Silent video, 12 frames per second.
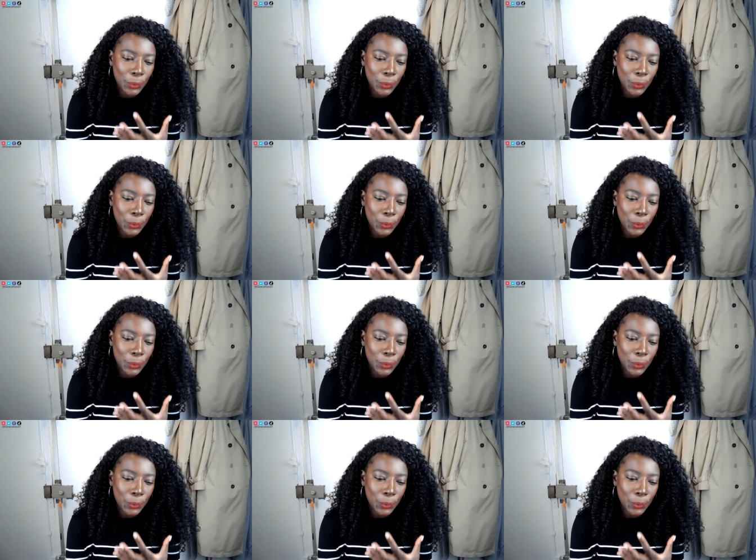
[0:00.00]
you know and
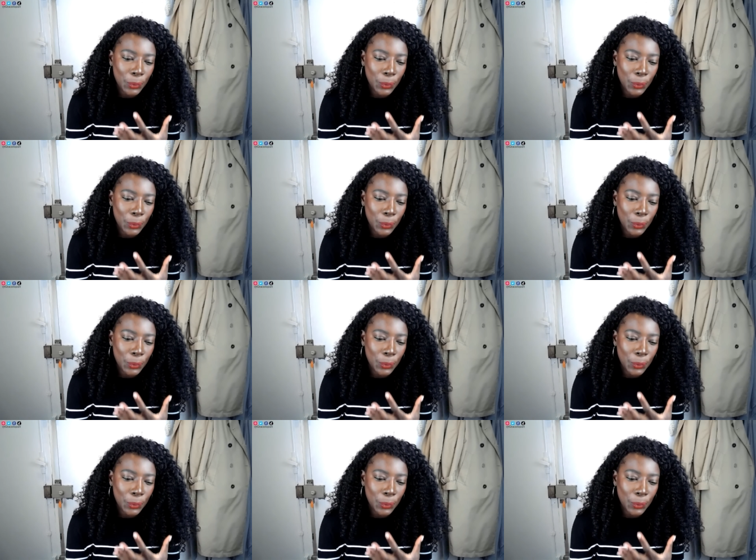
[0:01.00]
like the fact that he can look at
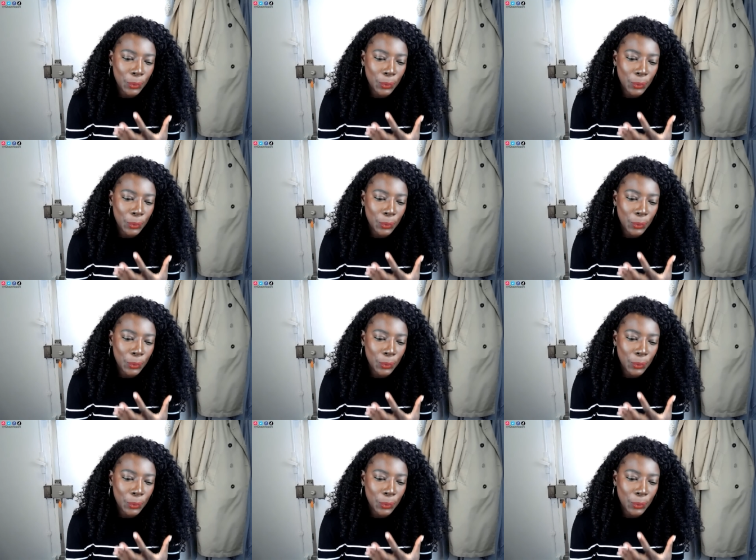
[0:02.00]
this woman